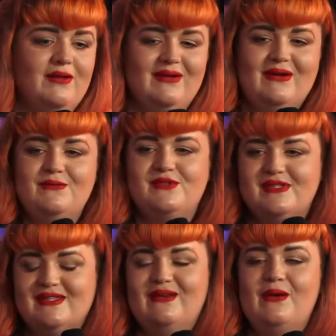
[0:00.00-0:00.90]
Like I was
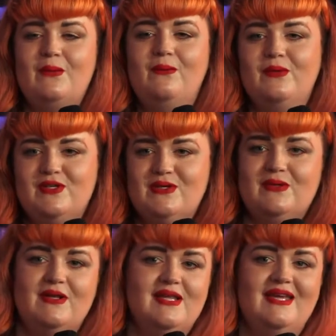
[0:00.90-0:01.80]
just like, oh, we're
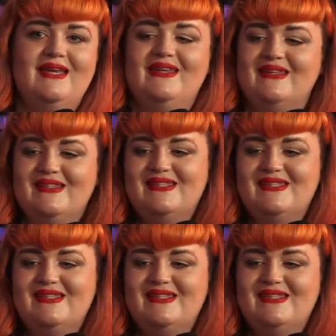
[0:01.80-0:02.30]
doing our thing and